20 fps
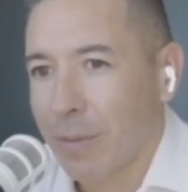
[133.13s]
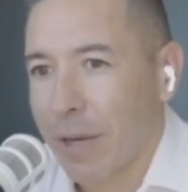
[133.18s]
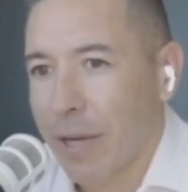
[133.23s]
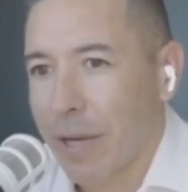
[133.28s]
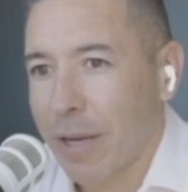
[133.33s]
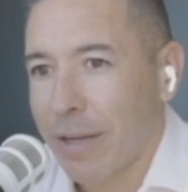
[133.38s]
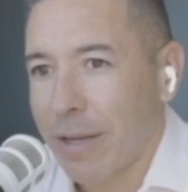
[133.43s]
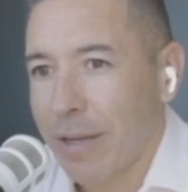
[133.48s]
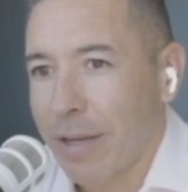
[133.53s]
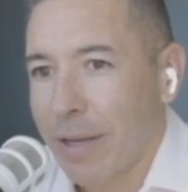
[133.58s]

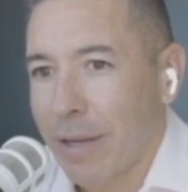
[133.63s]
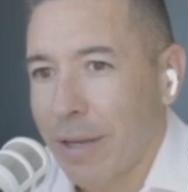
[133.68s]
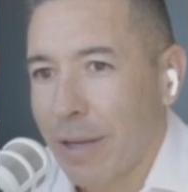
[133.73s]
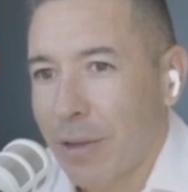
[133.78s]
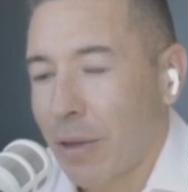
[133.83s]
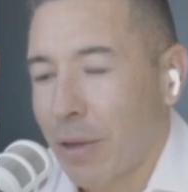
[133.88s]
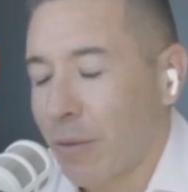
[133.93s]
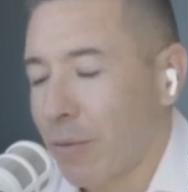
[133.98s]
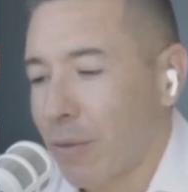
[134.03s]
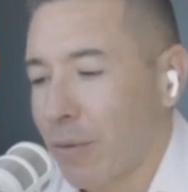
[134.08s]
But
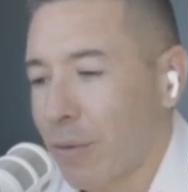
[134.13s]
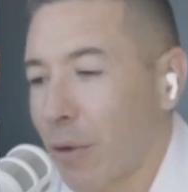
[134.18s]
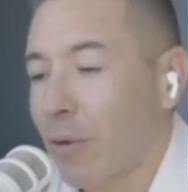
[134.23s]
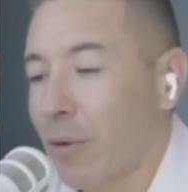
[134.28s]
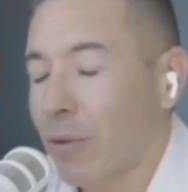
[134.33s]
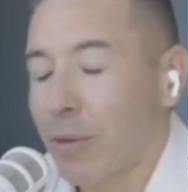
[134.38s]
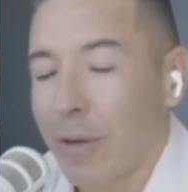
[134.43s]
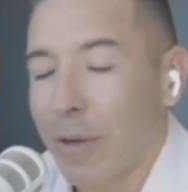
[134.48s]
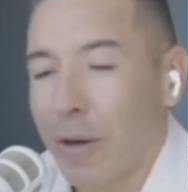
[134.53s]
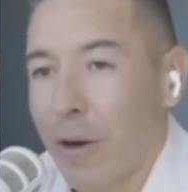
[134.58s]

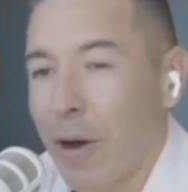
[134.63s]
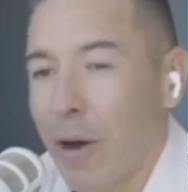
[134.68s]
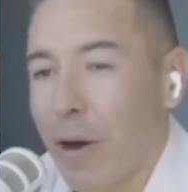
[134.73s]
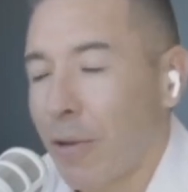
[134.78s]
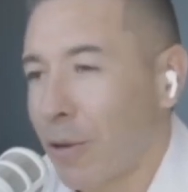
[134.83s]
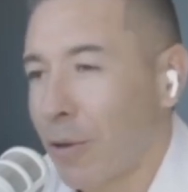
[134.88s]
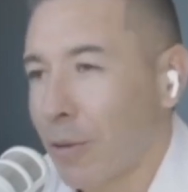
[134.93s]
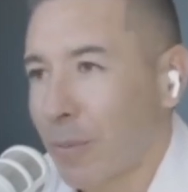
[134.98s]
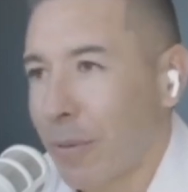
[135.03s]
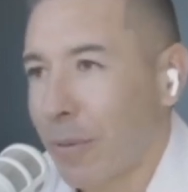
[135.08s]
those
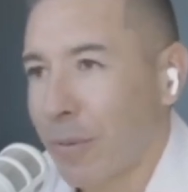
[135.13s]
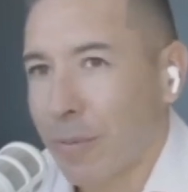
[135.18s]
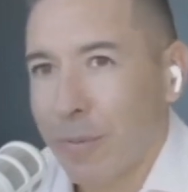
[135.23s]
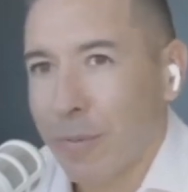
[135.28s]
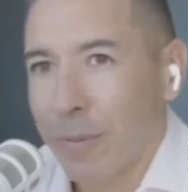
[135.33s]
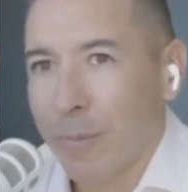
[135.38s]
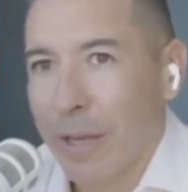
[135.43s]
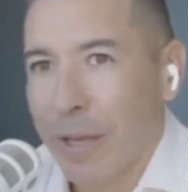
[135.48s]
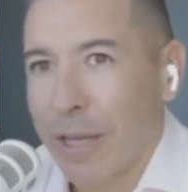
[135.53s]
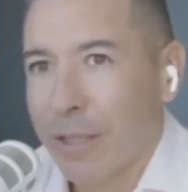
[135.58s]

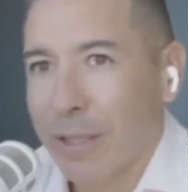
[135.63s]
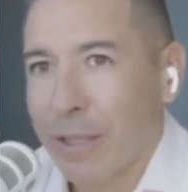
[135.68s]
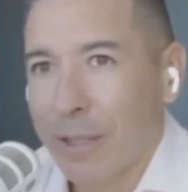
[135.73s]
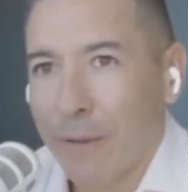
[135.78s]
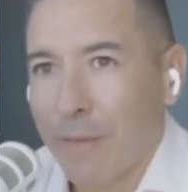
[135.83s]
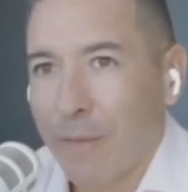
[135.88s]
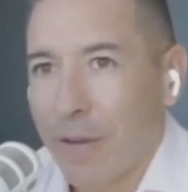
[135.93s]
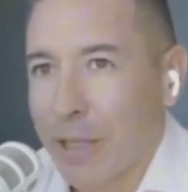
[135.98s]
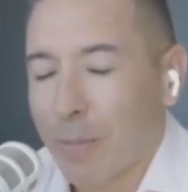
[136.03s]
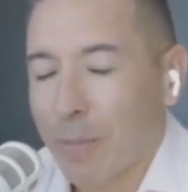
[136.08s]
basically
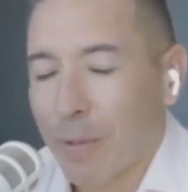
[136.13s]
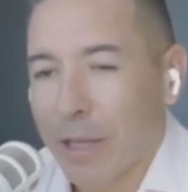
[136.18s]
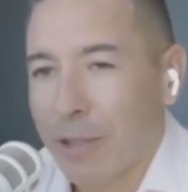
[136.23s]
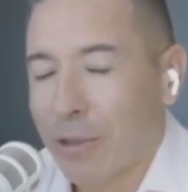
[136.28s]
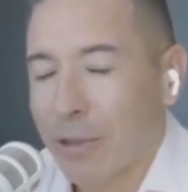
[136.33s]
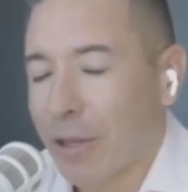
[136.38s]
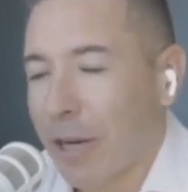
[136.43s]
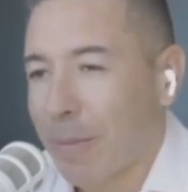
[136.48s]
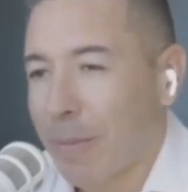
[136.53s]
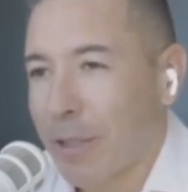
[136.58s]
Facebook,
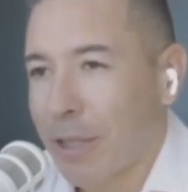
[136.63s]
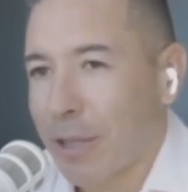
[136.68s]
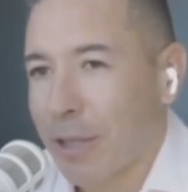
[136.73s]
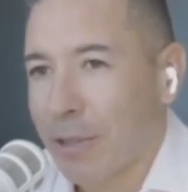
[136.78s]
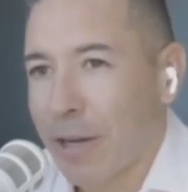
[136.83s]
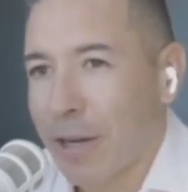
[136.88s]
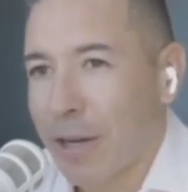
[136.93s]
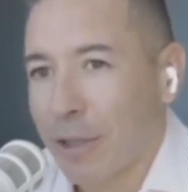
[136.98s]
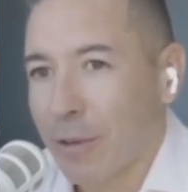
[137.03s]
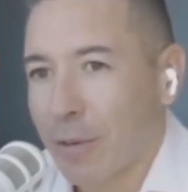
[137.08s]
Instagram,
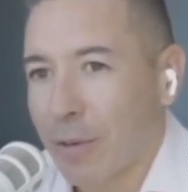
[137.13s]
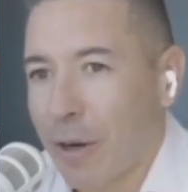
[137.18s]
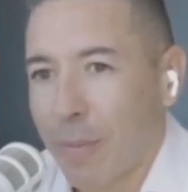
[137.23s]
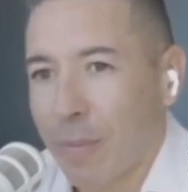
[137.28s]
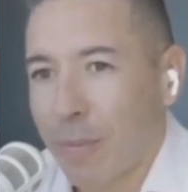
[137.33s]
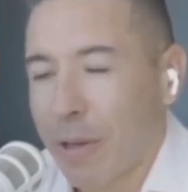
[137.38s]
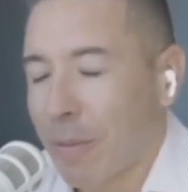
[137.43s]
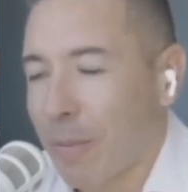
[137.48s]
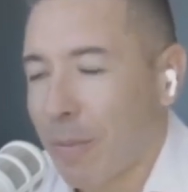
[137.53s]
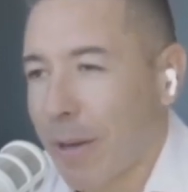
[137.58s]
TikTok are
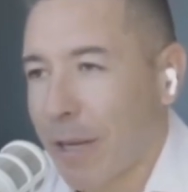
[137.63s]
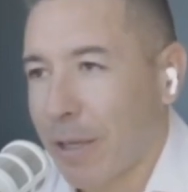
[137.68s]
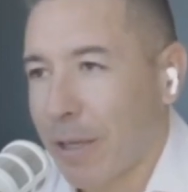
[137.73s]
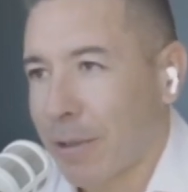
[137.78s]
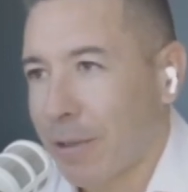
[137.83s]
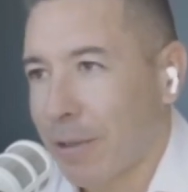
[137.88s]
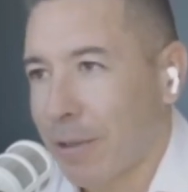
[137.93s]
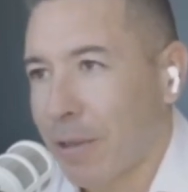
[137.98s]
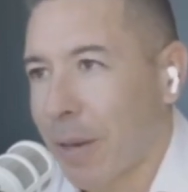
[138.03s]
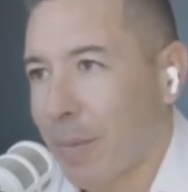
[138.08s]
probably my
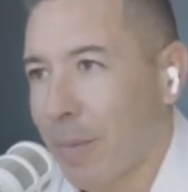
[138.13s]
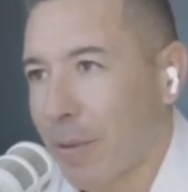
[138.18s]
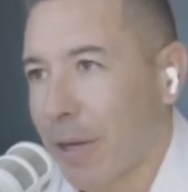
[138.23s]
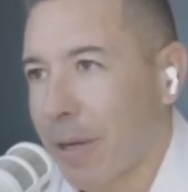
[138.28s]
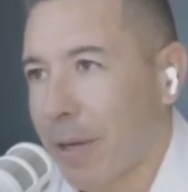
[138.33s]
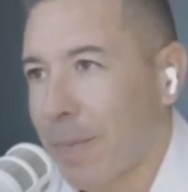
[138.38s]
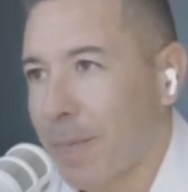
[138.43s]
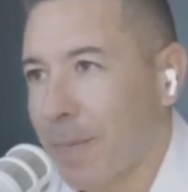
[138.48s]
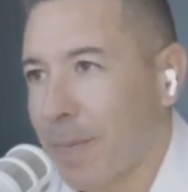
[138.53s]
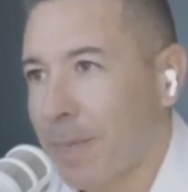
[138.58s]
top three.